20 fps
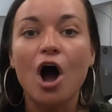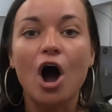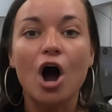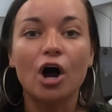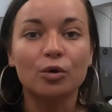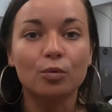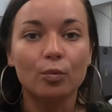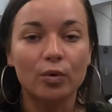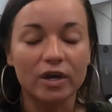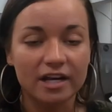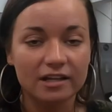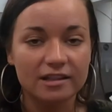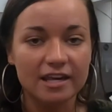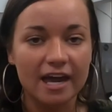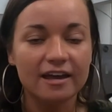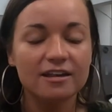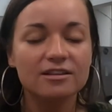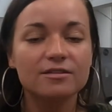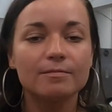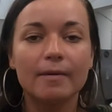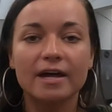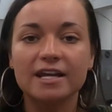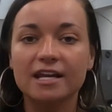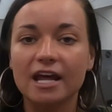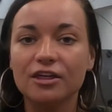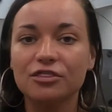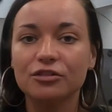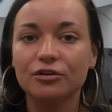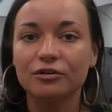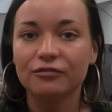On weekdays,
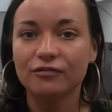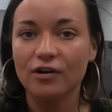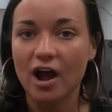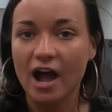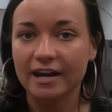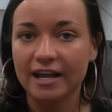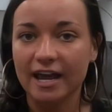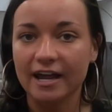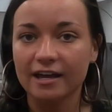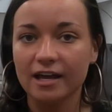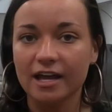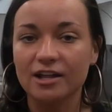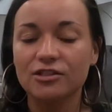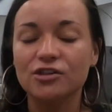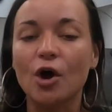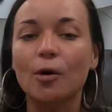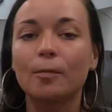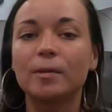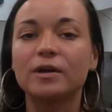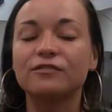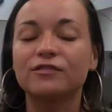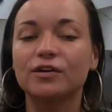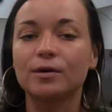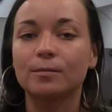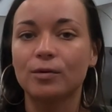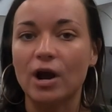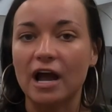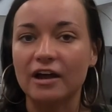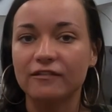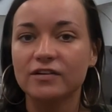Monday through Friday, it's open for
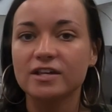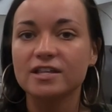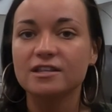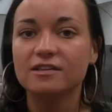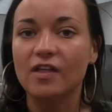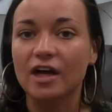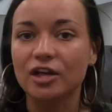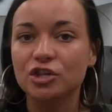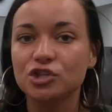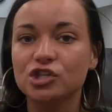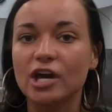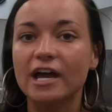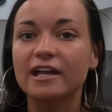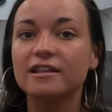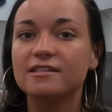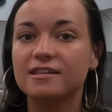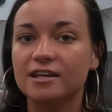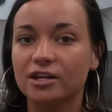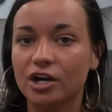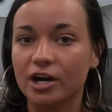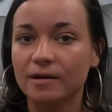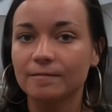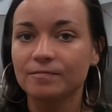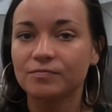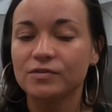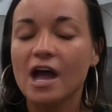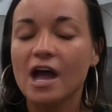breakfast, lunch, and dinner.